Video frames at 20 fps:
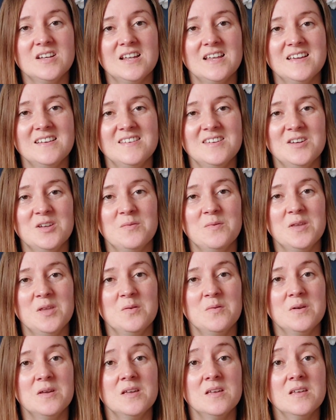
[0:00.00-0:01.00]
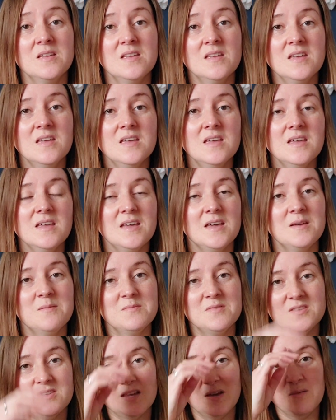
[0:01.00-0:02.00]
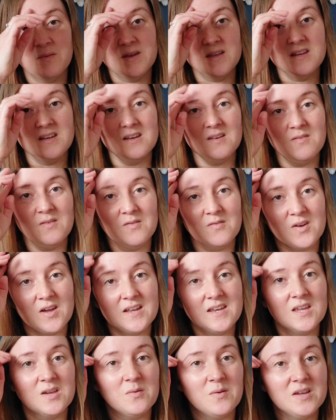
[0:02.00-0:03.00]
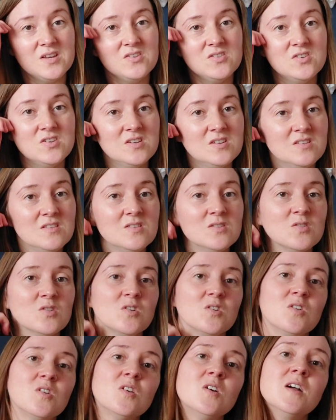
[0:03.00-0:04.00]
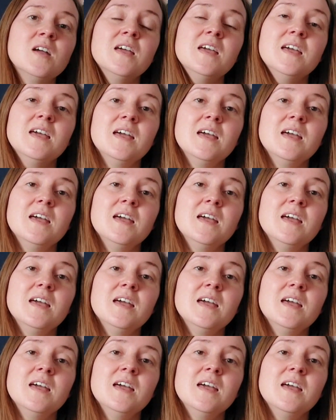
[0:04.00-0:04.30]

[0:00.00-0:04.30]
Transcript: I'd like to know what you were sewing, and if you've got any questions or